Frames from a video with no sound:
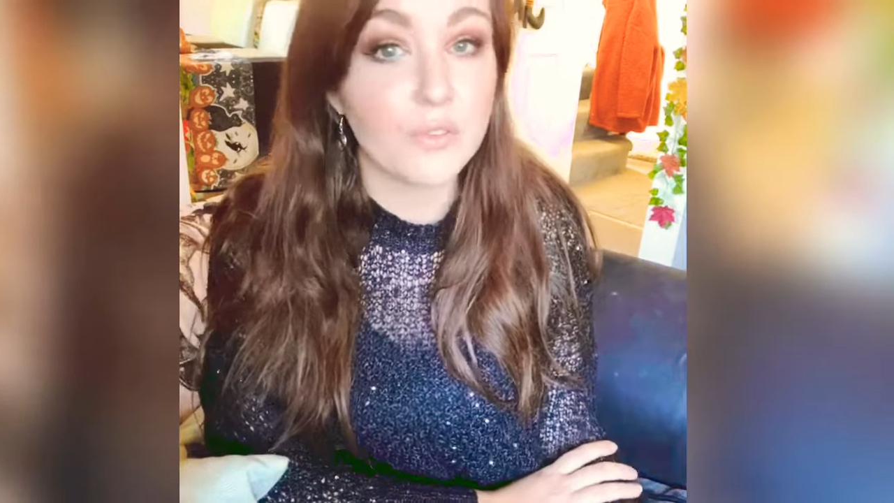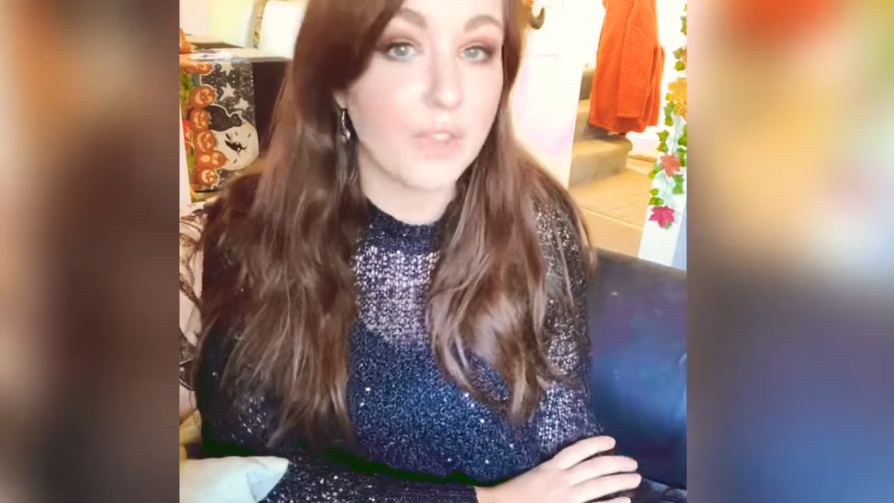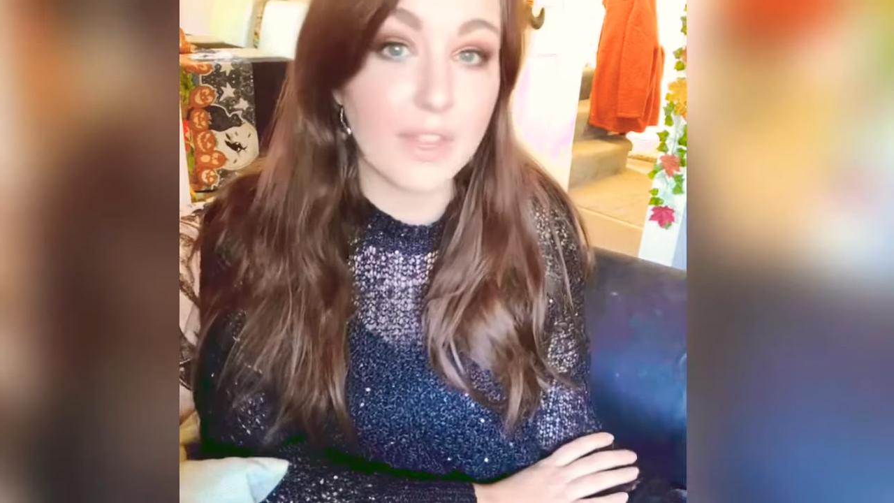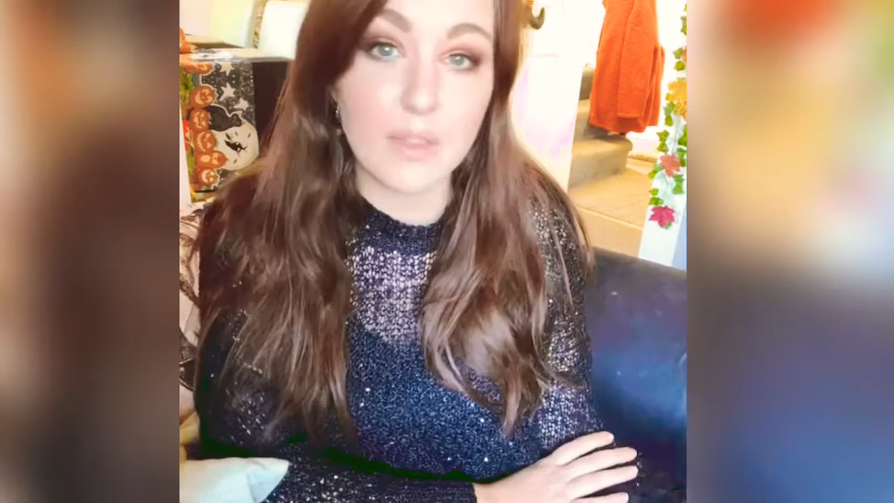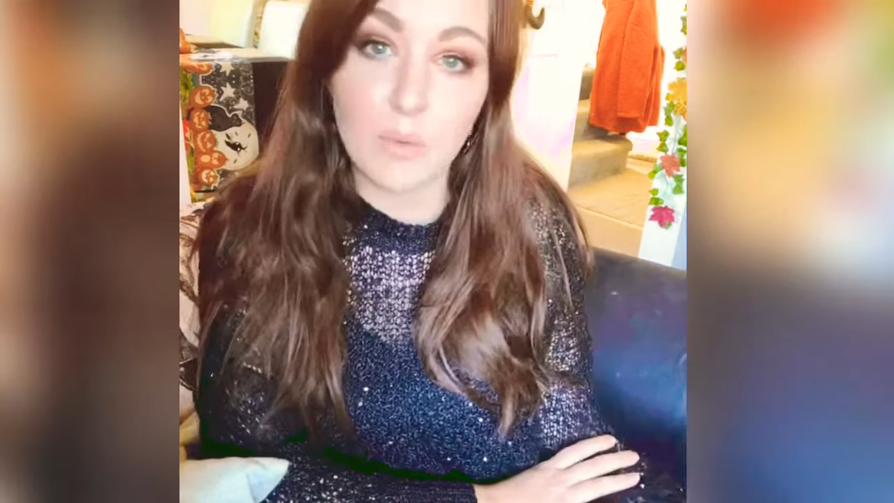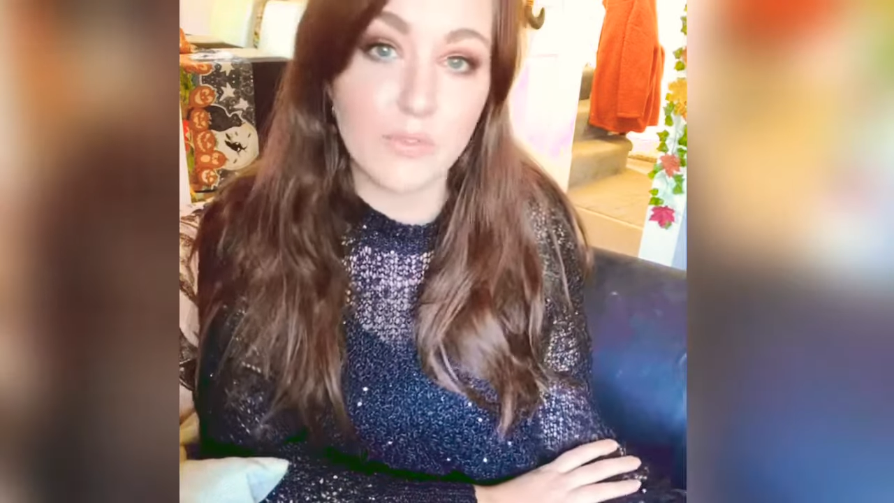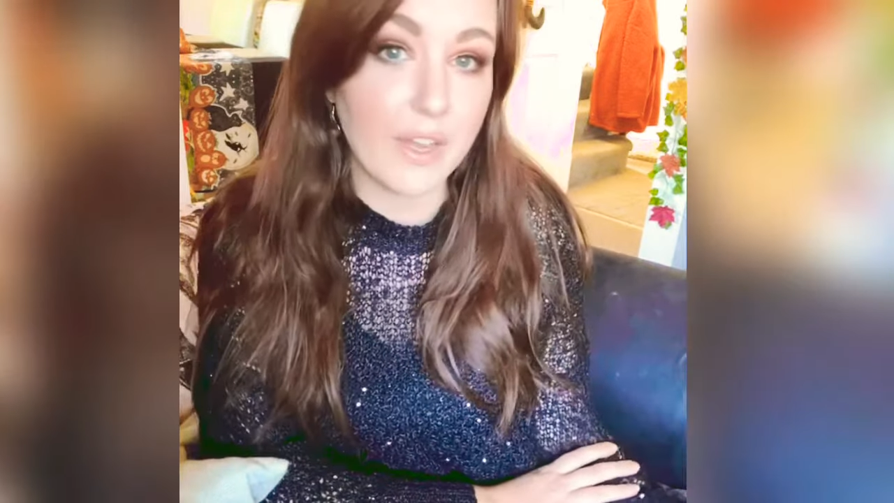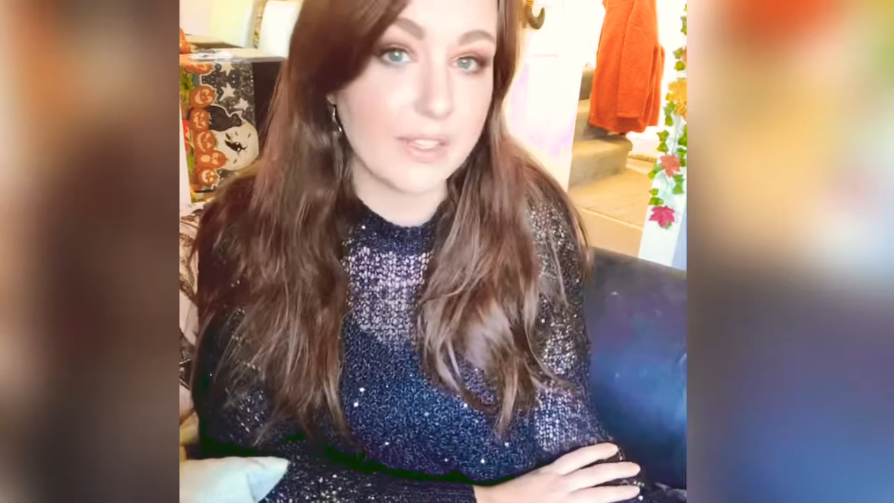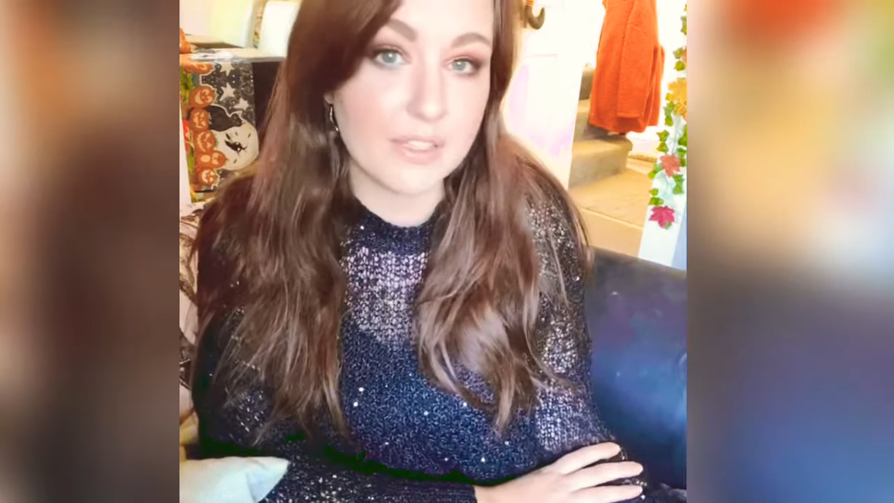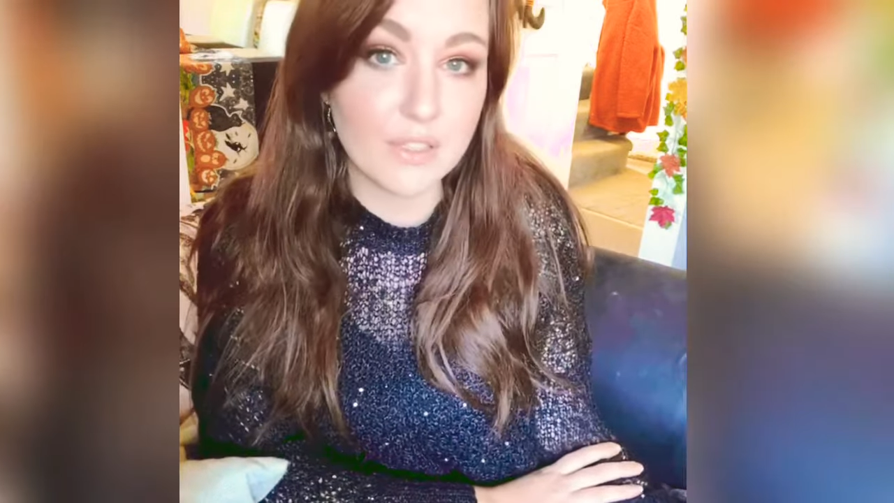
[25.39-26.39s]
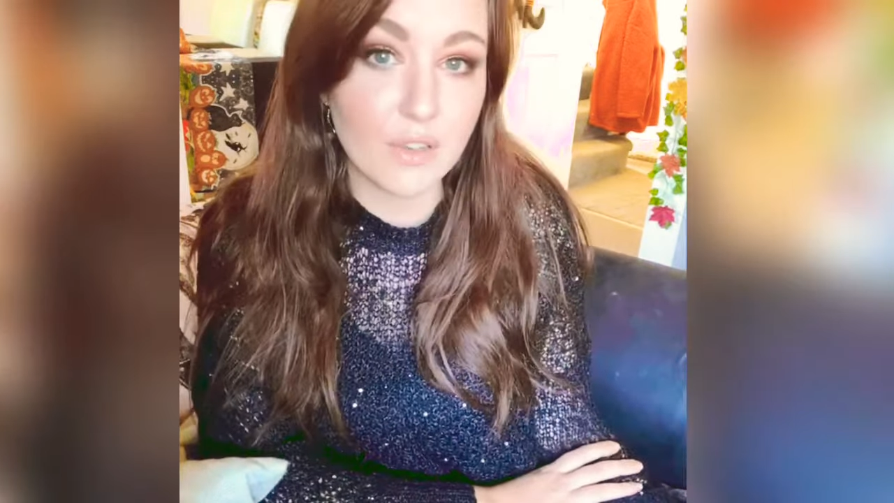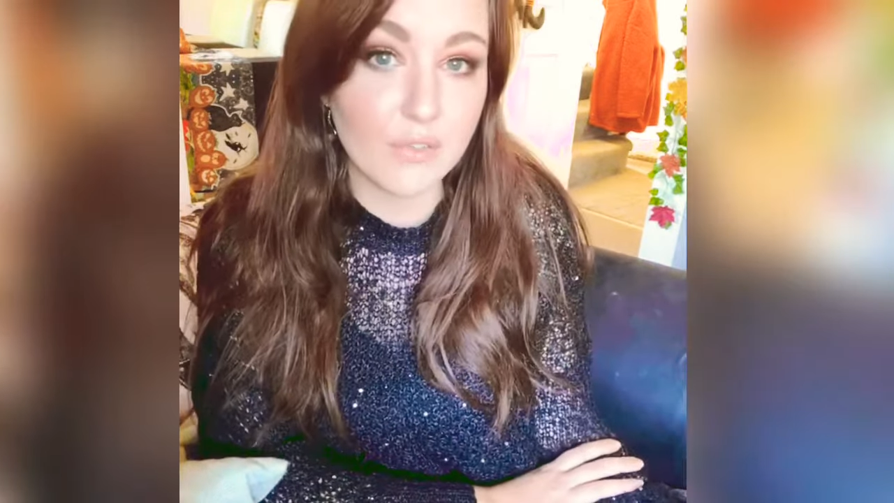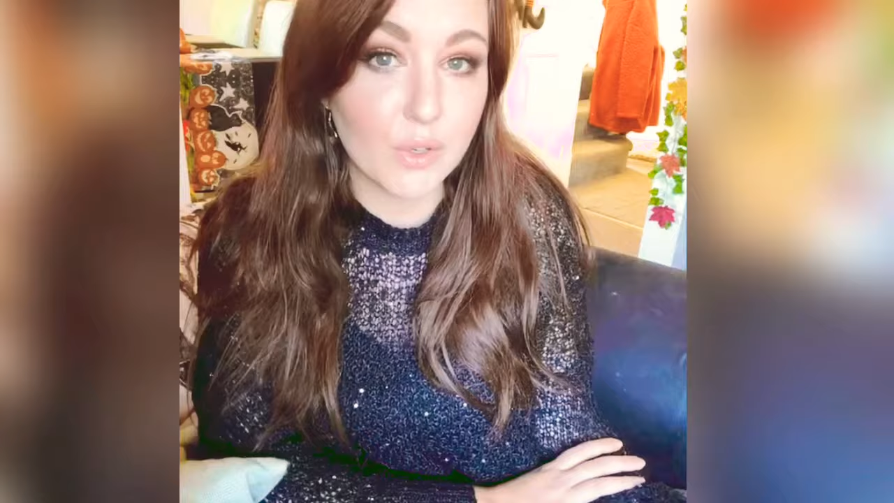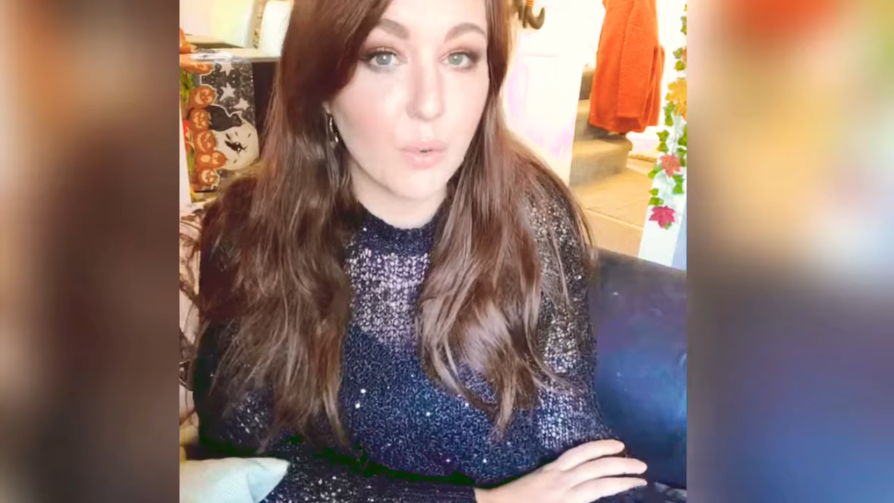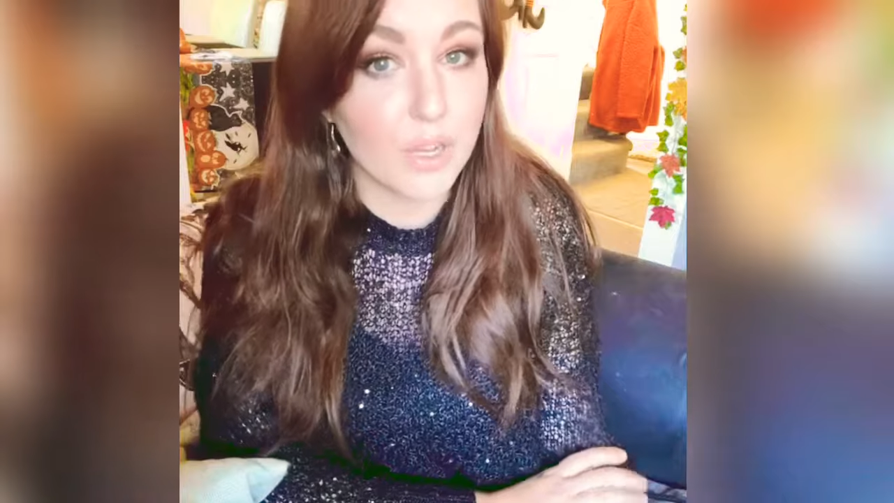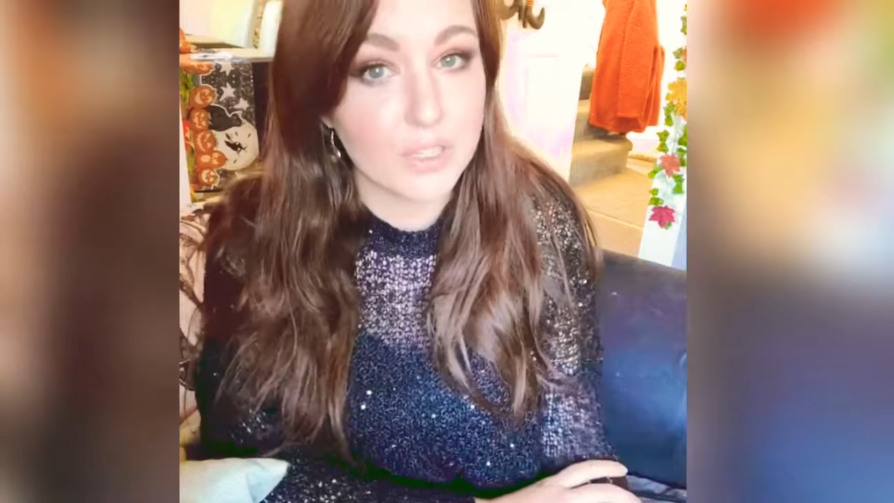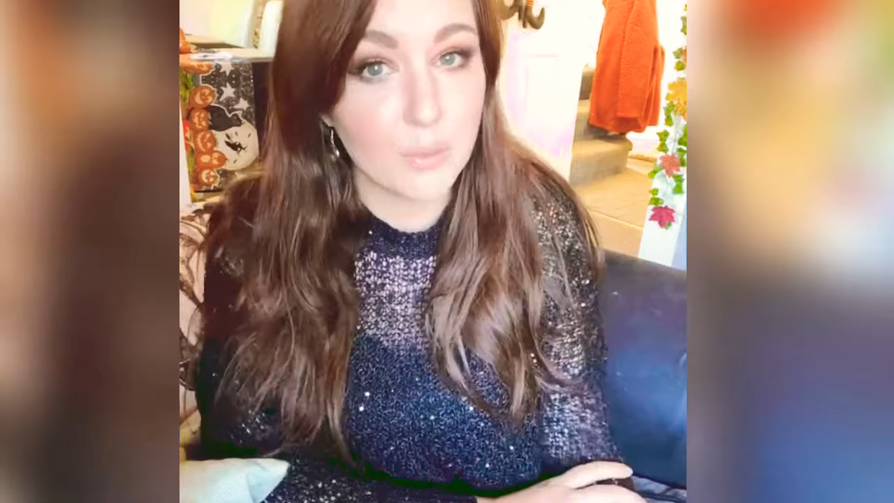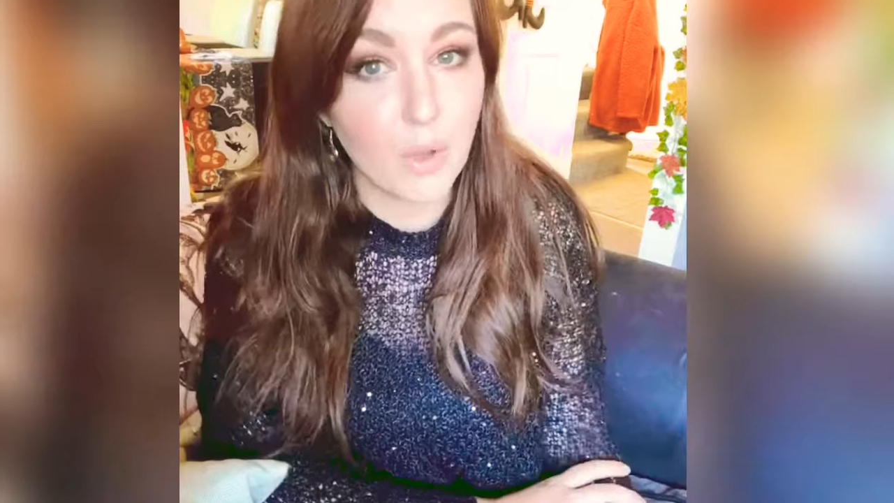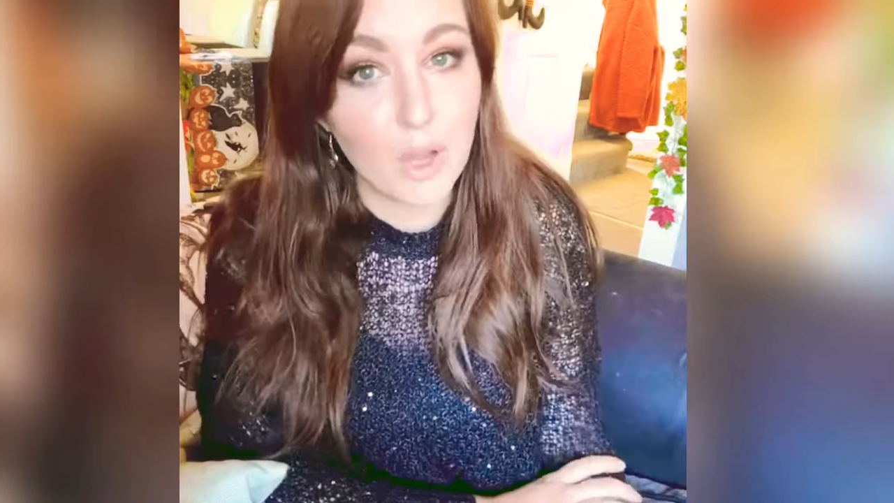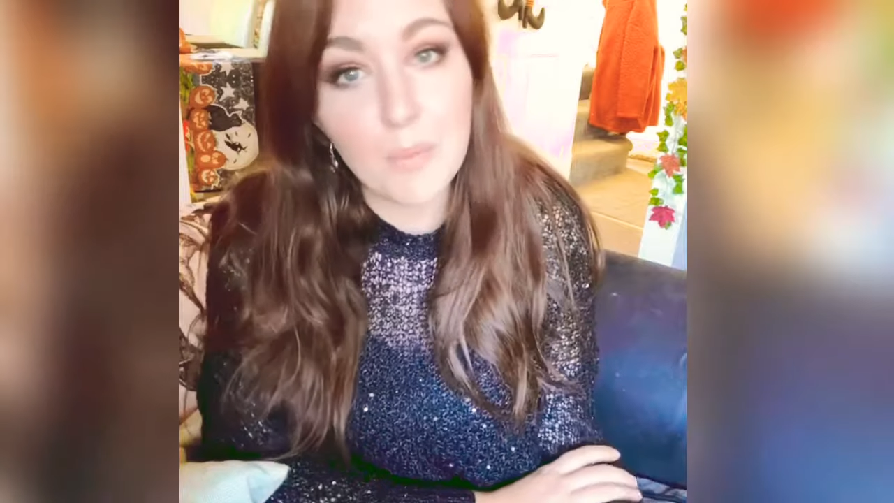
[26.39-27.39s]
thing that we've had in stock for quite a
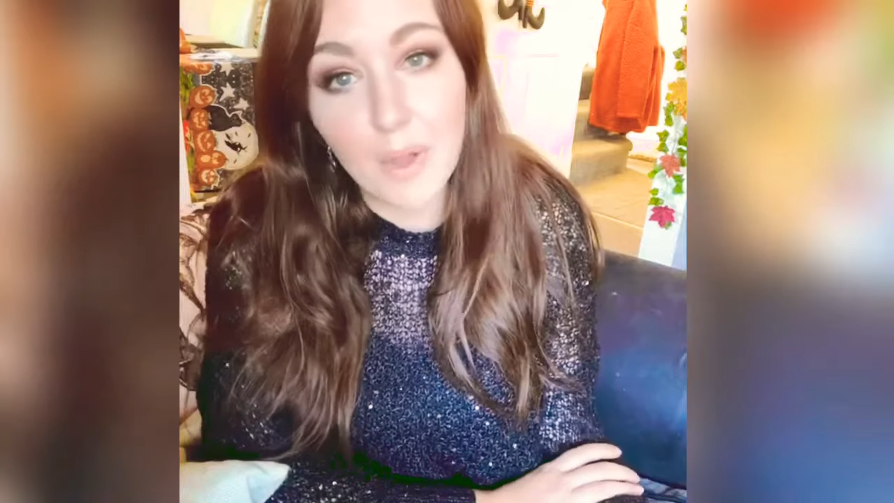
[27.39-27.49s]
while but